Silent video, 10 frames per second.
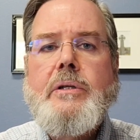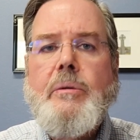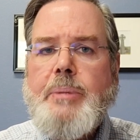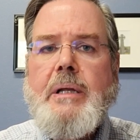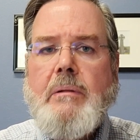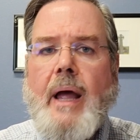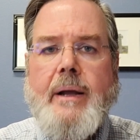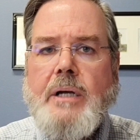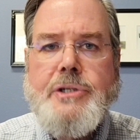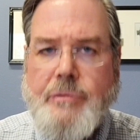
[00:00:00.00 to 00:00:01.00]
to be
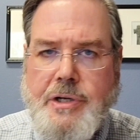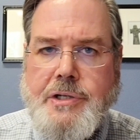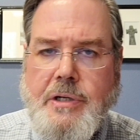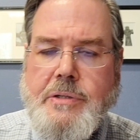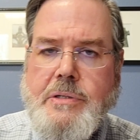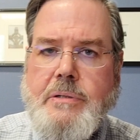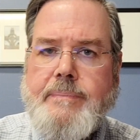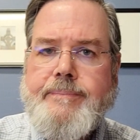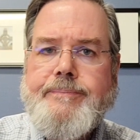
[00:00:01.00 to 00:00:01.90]
like us Christians.